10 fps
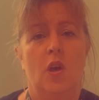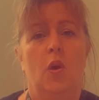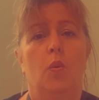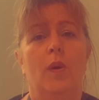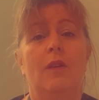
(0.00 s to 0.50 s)

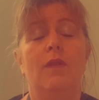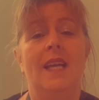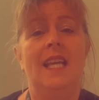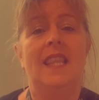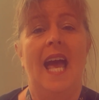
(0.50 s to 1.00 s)
We
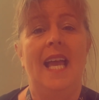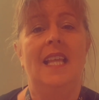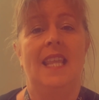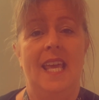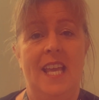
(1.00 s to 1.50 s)
really
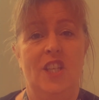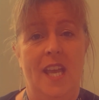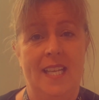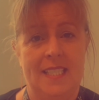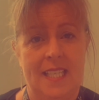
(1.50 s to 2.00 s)
thank the
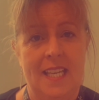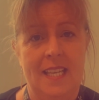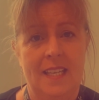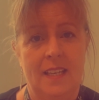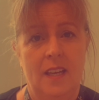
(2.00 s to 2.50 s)
HSE.